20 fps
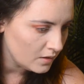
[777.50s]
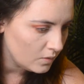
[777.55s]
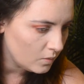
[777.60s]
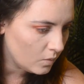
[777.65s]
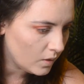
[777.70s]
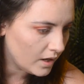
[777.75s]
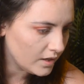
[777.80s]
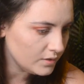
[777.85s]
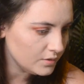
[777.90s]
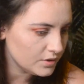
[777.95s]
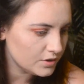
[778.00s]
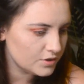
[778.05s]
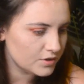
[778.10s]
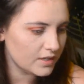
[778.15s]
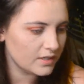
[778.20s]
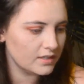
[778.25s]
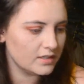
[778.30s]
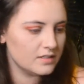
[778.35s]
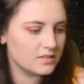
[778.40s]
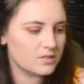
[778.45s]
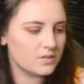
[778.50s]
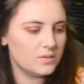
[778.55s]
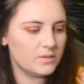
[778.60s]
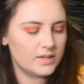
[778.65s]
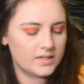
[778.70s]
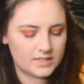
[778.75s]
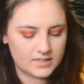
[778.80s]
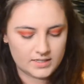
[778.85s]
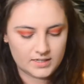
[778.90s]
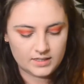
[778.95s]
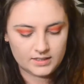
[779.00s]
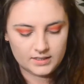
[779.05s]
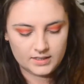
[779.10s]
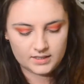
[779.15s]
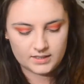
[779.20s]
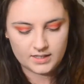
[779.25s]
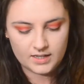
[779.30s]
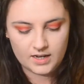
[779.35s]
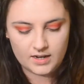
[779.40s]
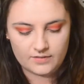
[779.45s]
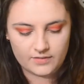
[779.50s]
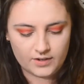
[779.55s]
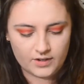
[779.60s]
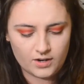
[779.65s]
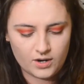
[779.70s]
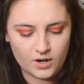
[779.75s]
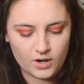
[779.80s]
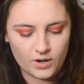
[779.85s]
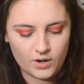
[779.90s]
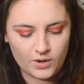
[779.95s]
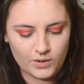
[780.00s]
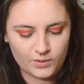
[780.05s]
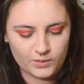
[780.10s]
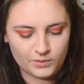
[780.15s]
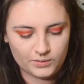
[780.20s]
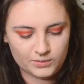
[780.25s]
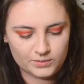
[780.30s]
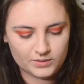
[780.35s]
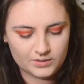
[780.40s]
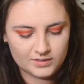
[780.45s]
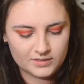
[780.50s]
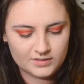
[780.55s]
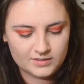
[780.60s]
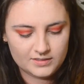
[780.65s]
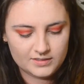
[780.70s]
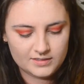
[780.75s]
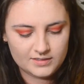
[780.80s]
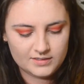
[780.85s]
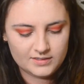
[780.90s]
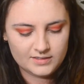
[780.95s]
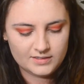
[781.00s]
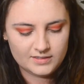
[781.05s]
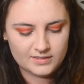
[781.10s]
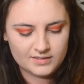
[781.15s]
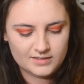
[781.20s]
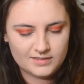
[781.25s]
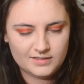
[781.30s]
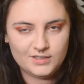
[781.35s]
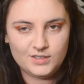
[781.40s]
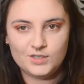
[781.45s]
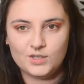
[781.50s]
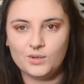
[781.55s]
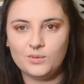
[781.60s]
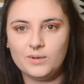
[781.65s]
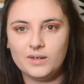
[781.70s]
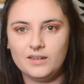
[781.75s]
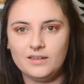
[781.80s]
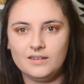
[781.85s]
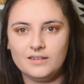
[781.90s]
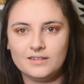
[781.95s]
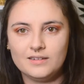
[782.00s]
Why do Australians always sound like they have a cold? Do we?